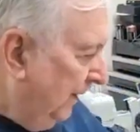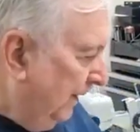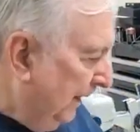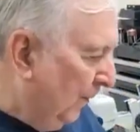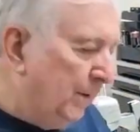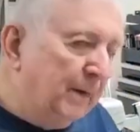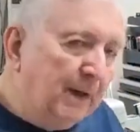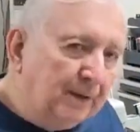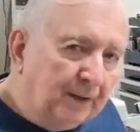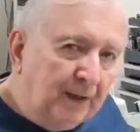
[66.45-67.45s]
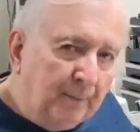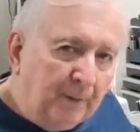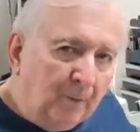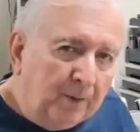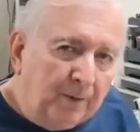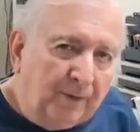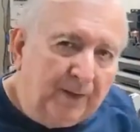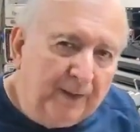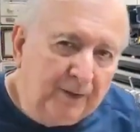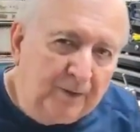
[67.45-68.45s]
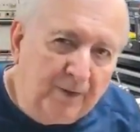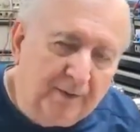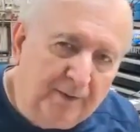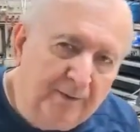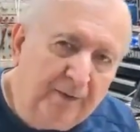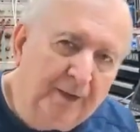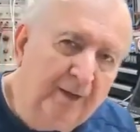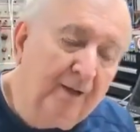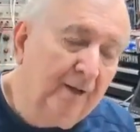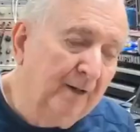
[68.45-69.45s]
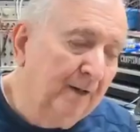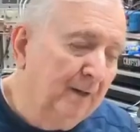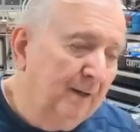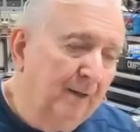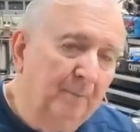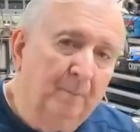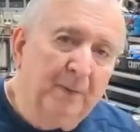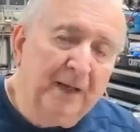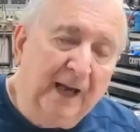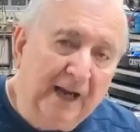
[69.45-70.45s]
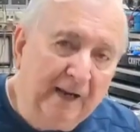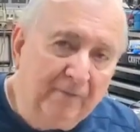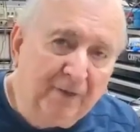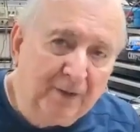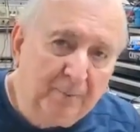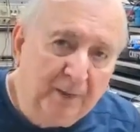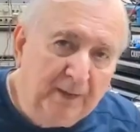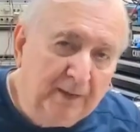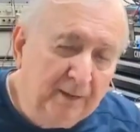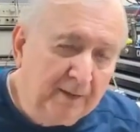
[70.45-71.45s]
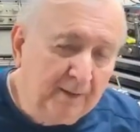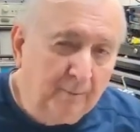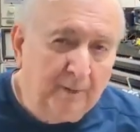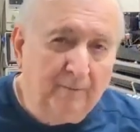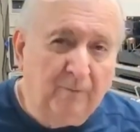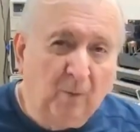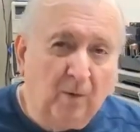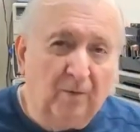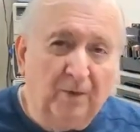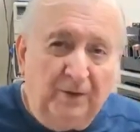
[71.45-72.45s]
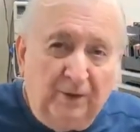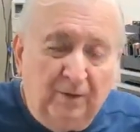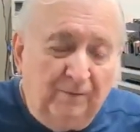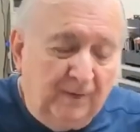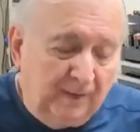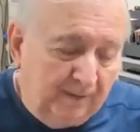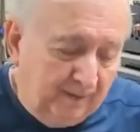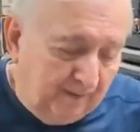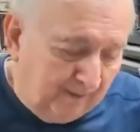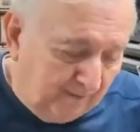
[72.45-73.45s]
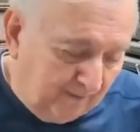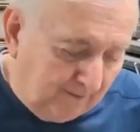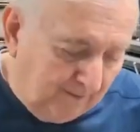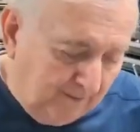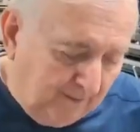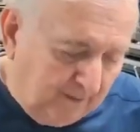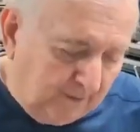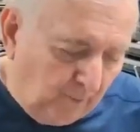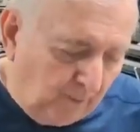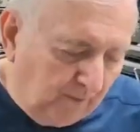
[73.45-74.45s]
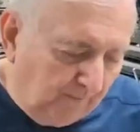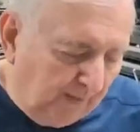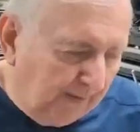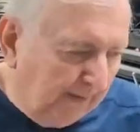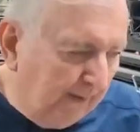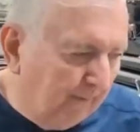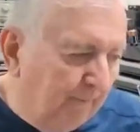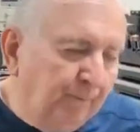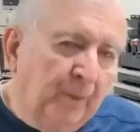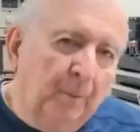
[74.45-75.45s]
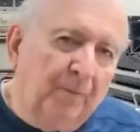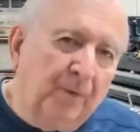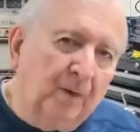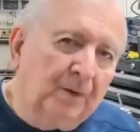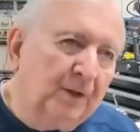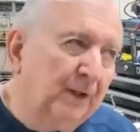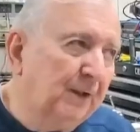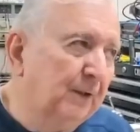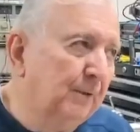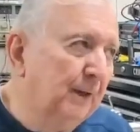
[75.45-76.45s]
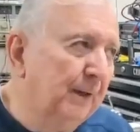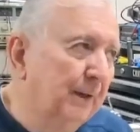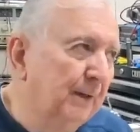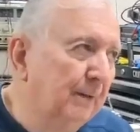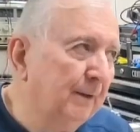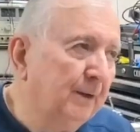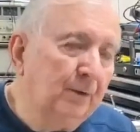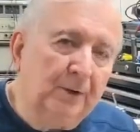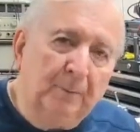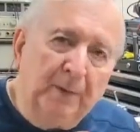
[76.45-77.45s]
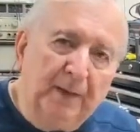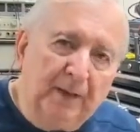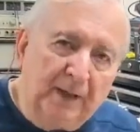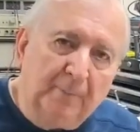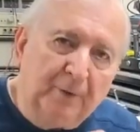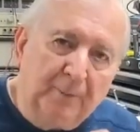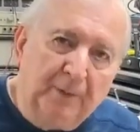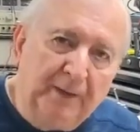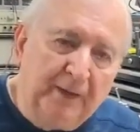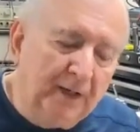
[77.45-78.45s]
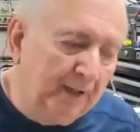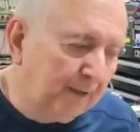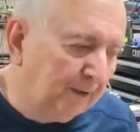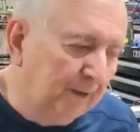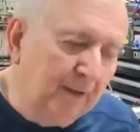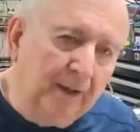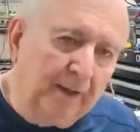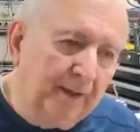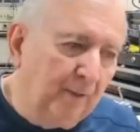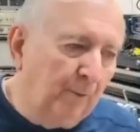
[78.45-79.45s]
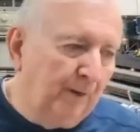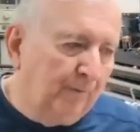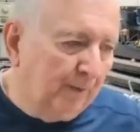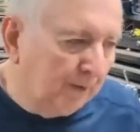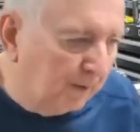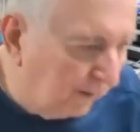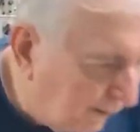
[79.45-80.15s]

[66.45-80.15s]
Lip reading: And I want you guys to tell me what you think it's going to do. Is it going to be half the speed? Is it going to be a fourth? Is it going to affect it at all? So we're going to find out. But first, let's do a couple speed checks and get a reference.